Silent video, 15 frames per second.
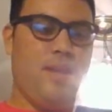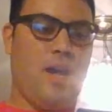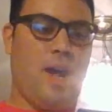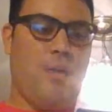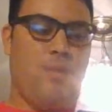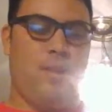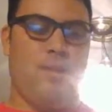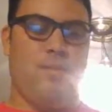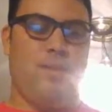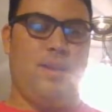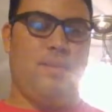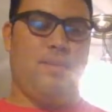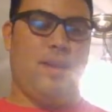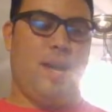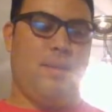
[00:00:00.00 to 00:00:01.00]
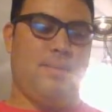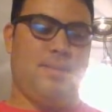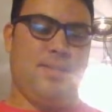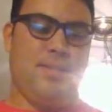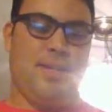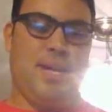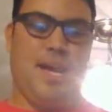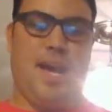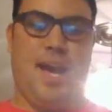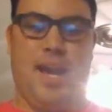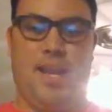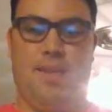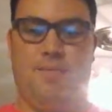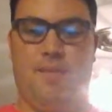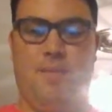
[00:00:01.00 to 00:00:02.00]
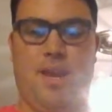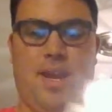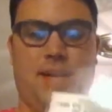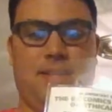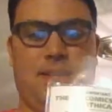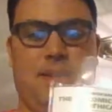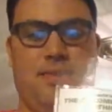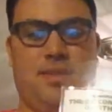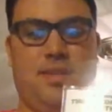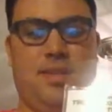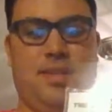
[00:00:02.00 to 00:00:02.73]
I want to read what happens at the very back because obviously